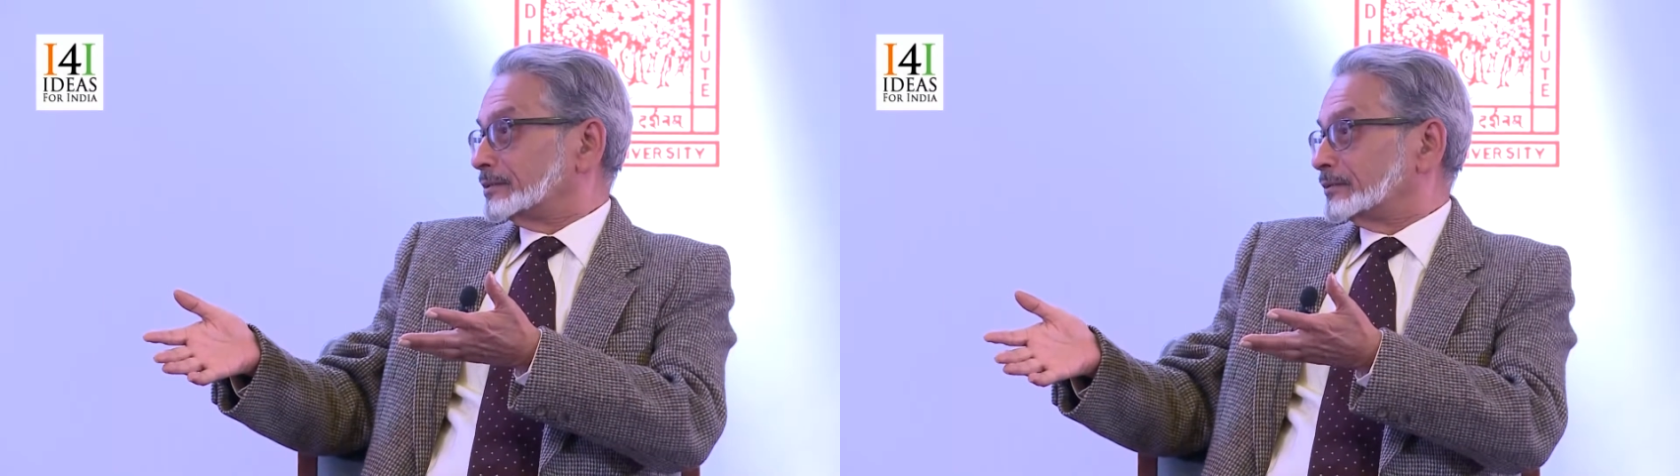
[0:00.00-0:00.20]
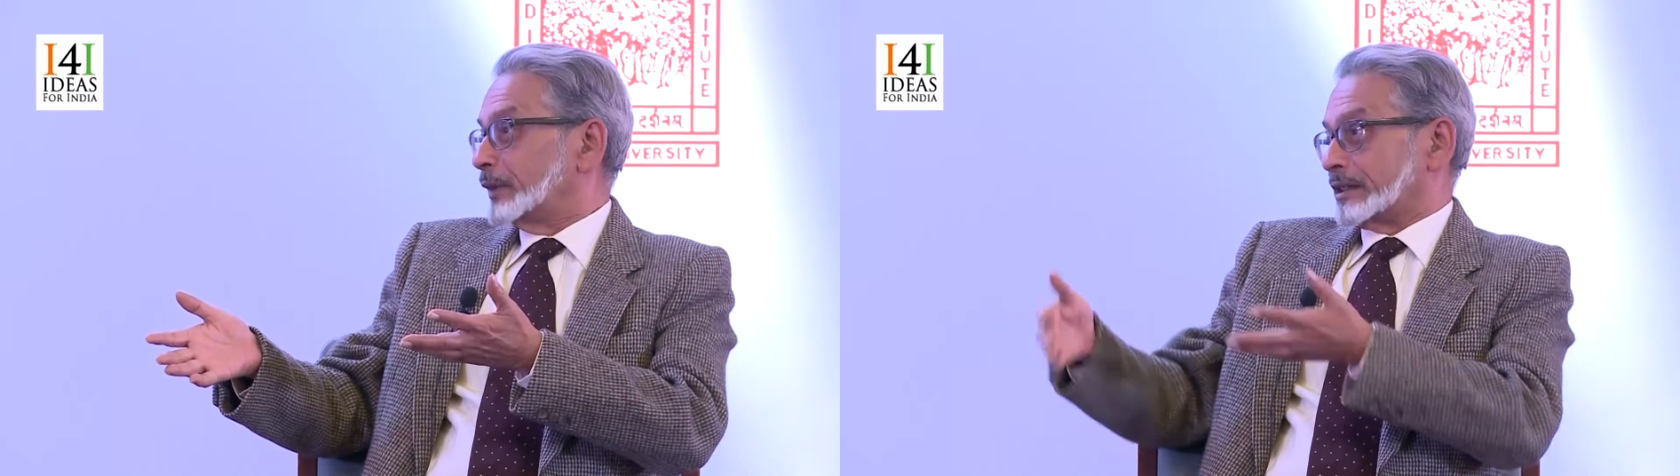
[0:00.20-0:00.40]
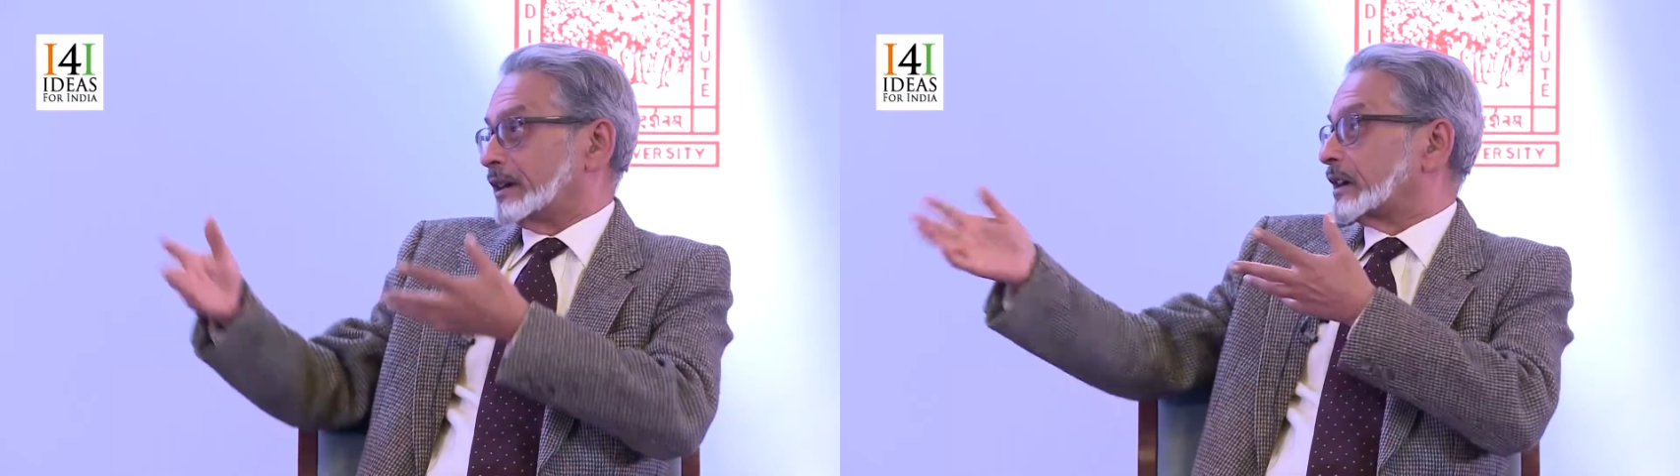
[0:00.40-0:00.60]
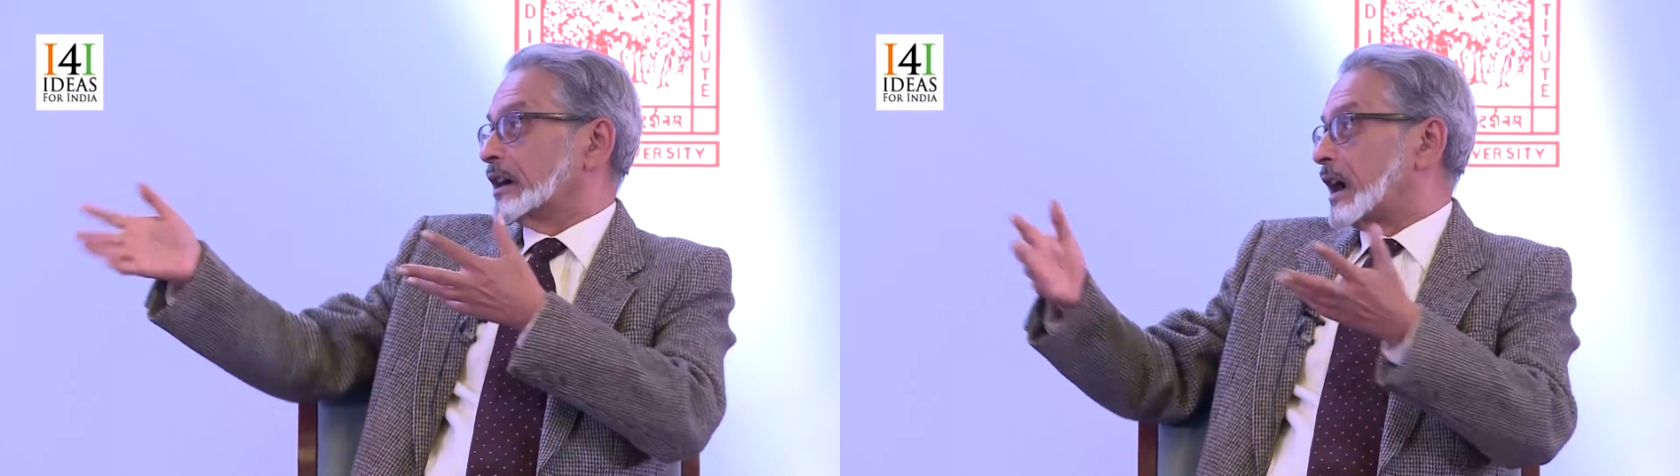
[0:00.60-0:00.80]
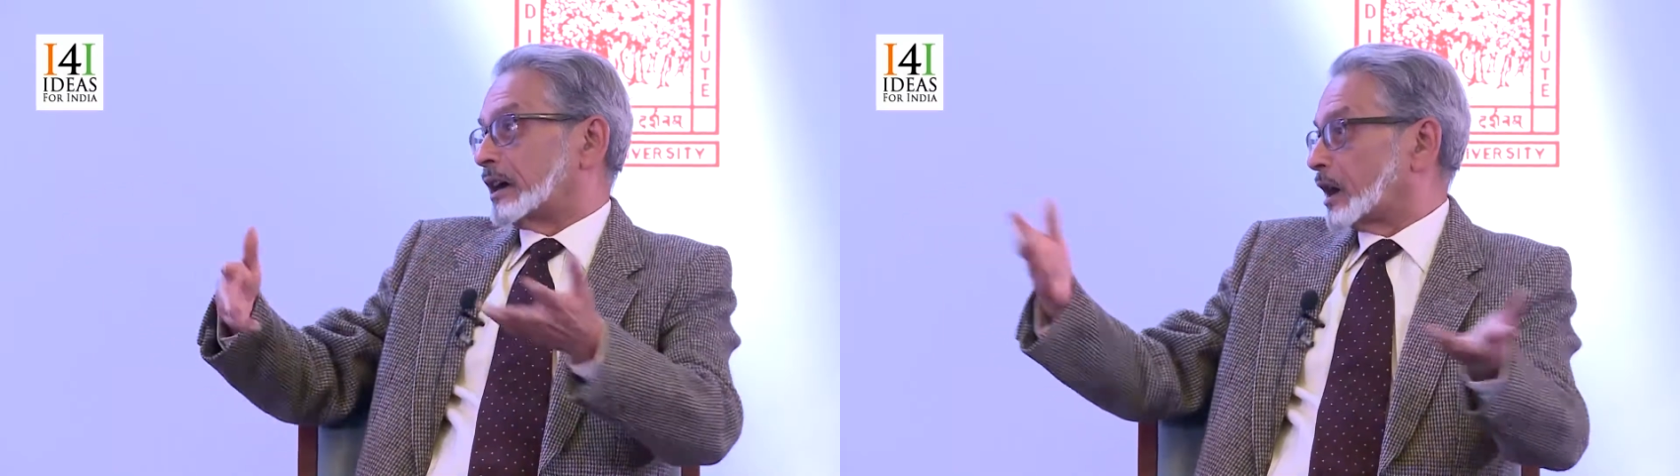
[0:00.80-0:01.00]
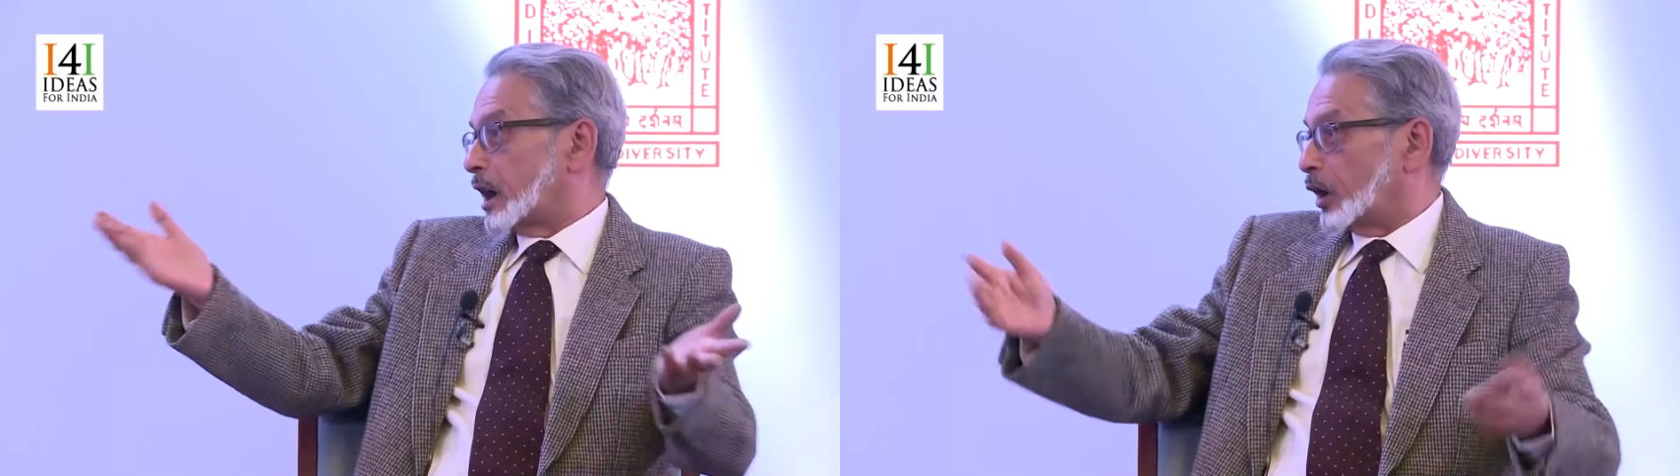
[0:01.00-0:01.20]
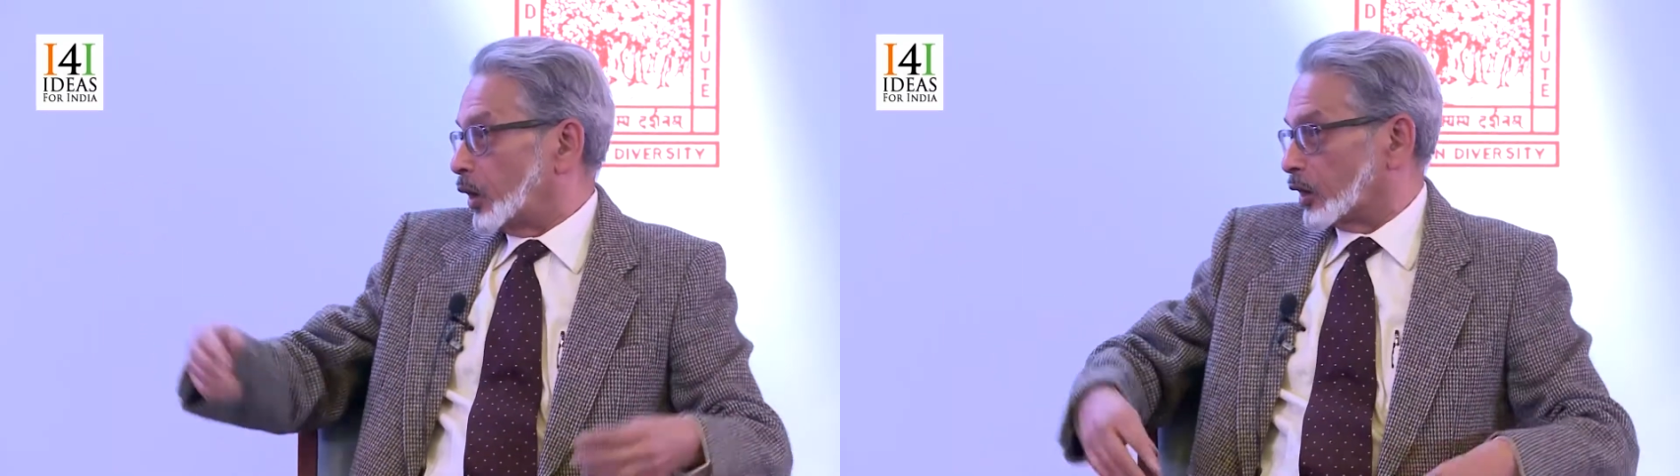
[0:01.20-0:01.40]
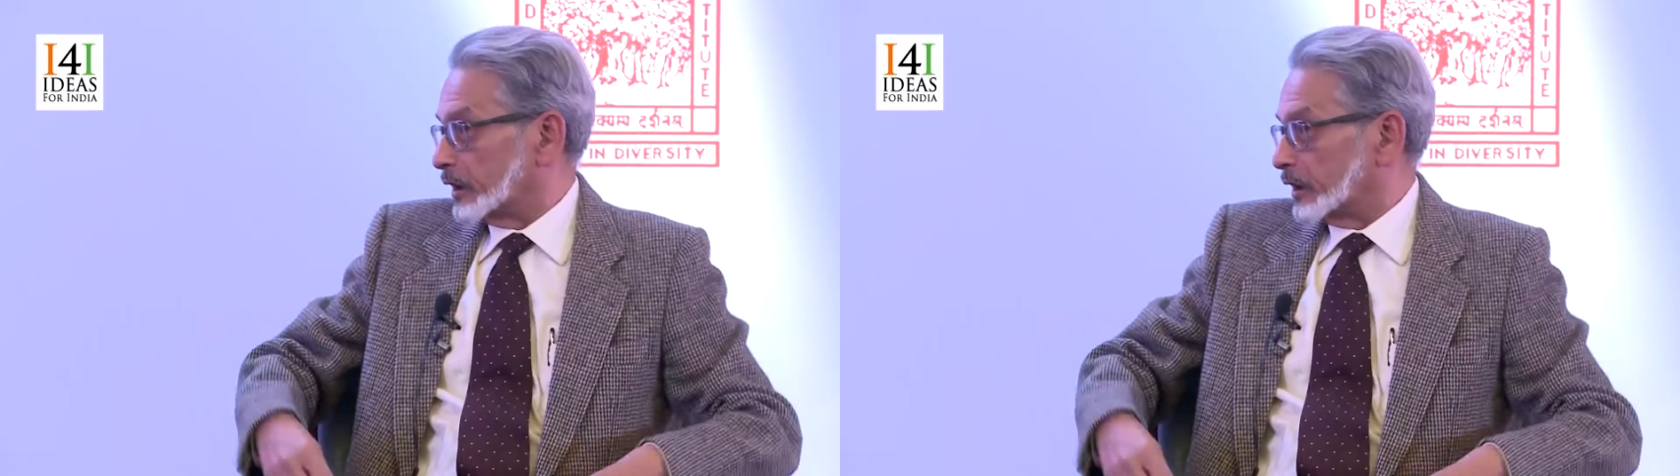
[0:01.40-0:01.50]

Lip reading: whether in Karnataka or